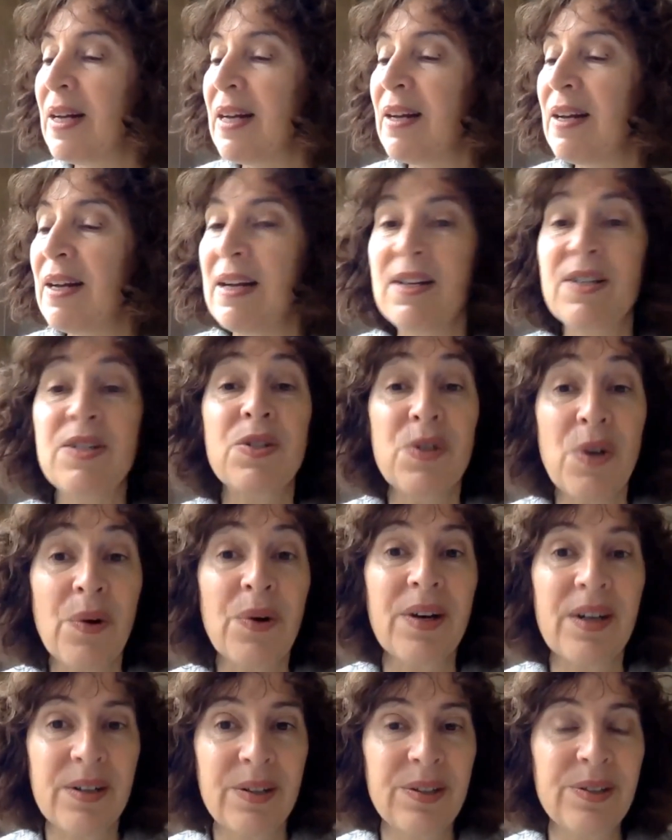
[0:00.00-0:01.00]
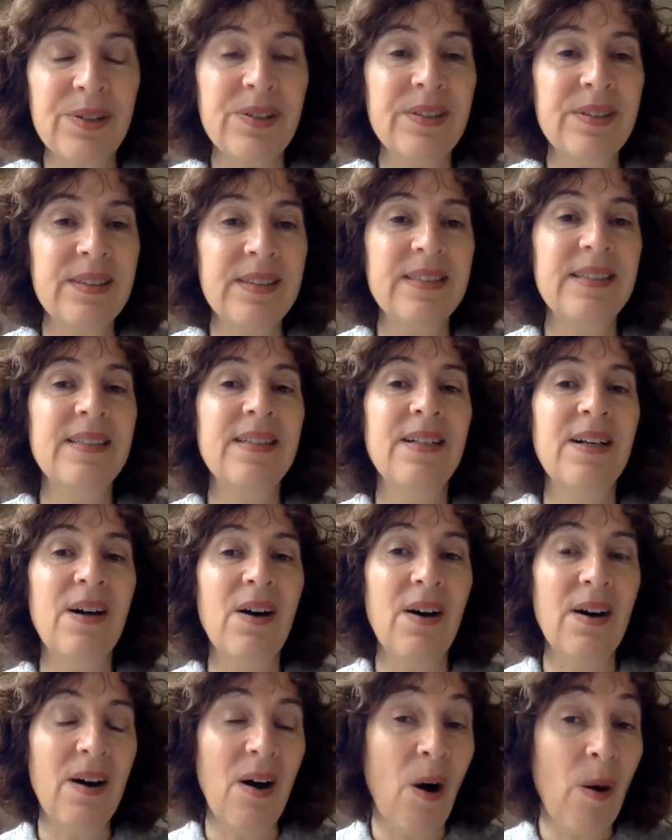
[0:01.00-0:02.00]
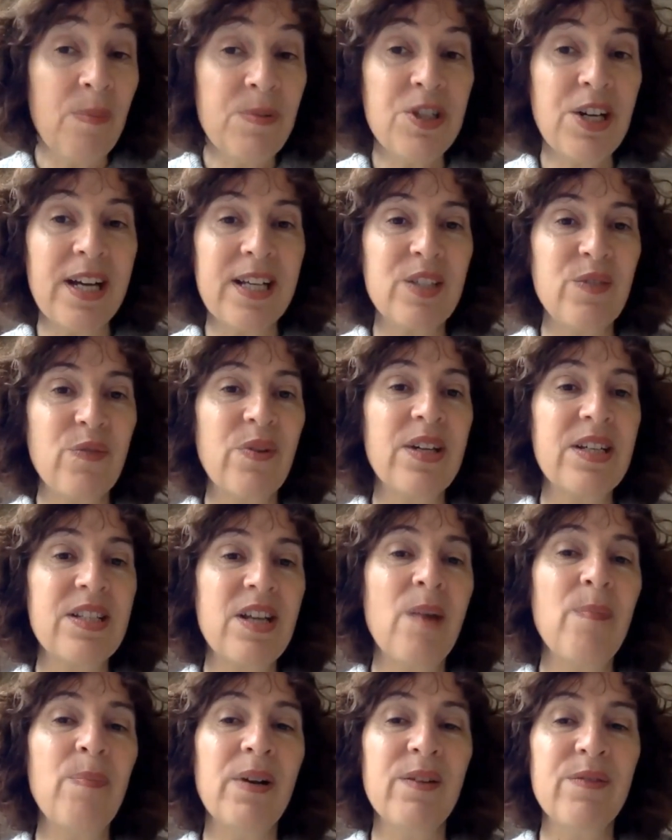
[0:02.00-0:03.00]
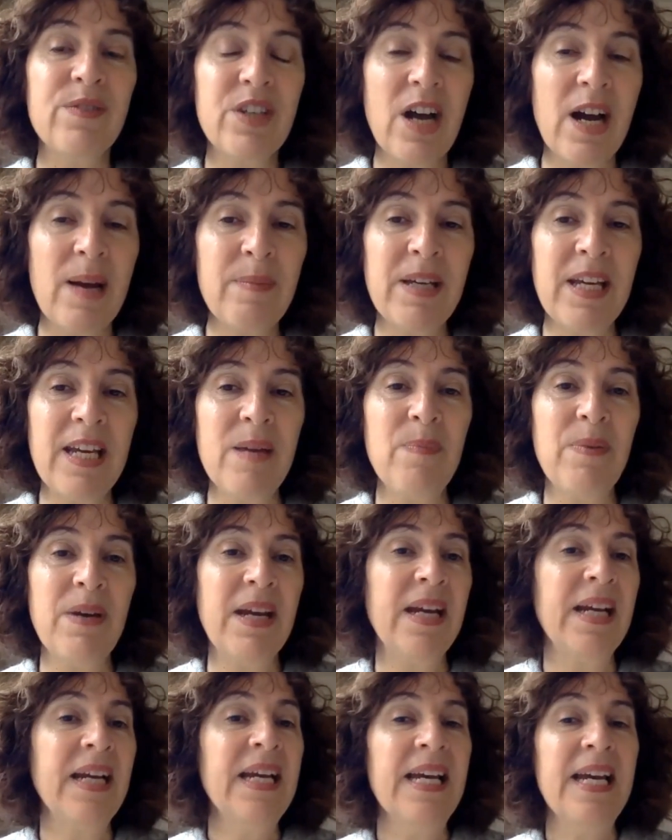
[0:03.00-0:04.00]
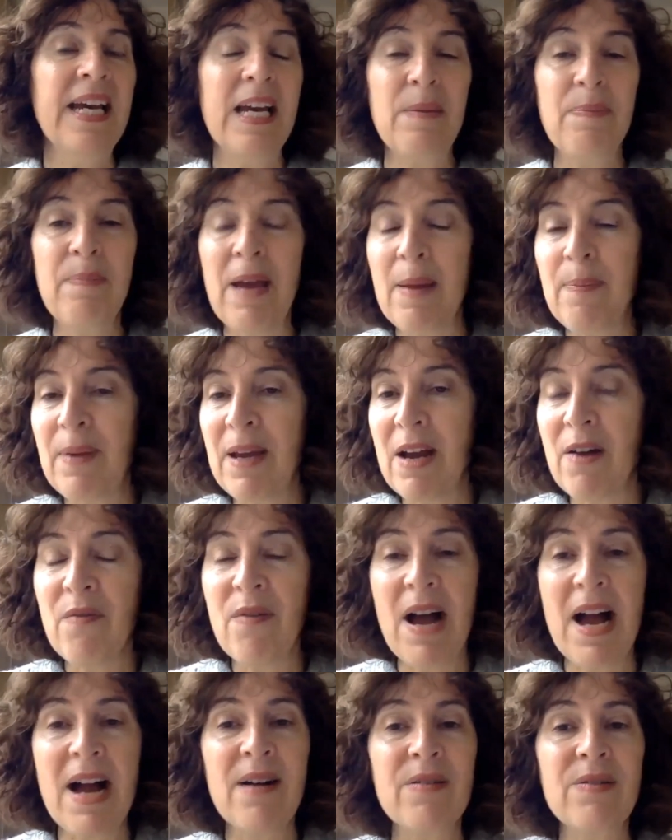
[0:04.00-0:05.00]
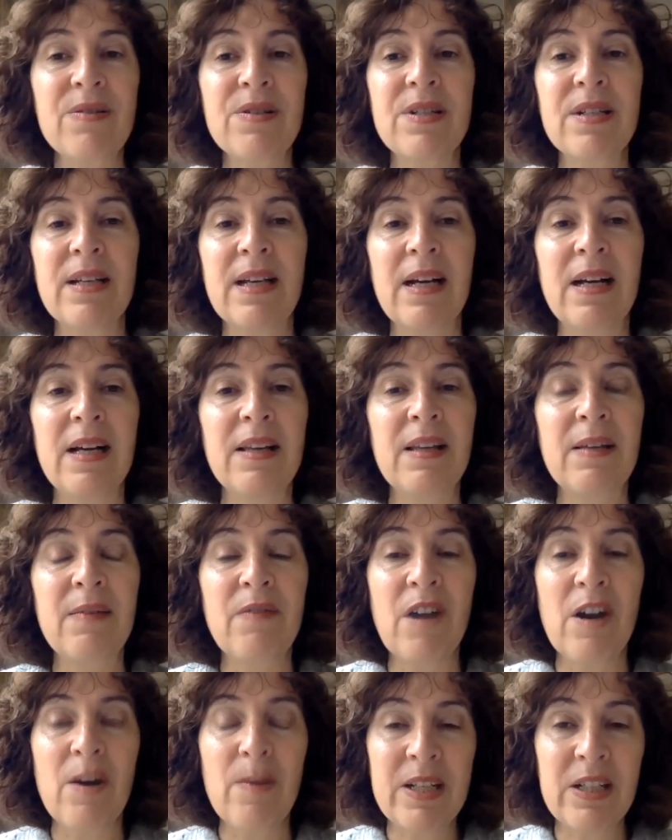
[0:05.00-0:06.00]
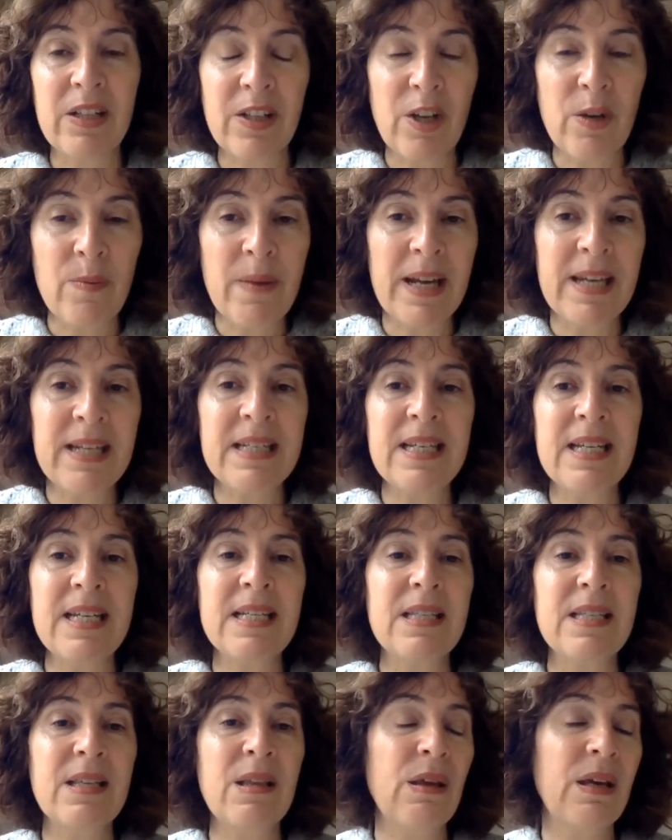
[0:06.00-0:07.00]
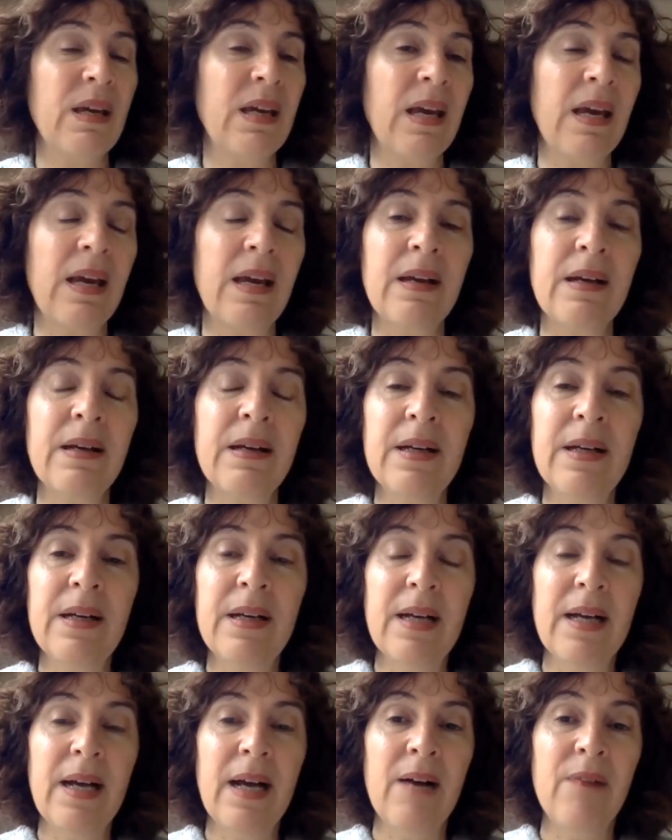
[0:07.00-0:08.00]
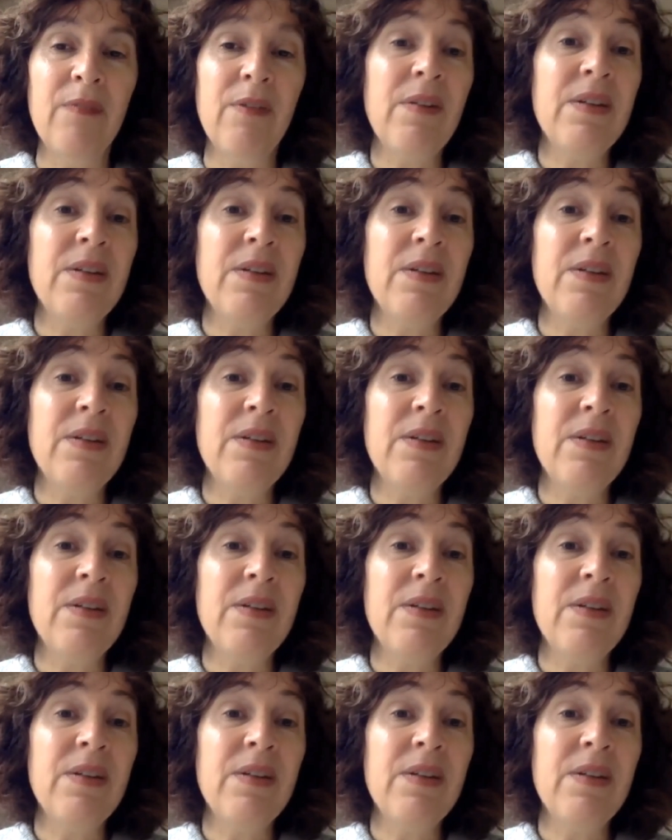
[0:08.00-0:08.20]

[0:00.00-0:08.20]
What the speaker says: historical objects, for example, of timekeeping. It may be around the environmental humanities and thinking very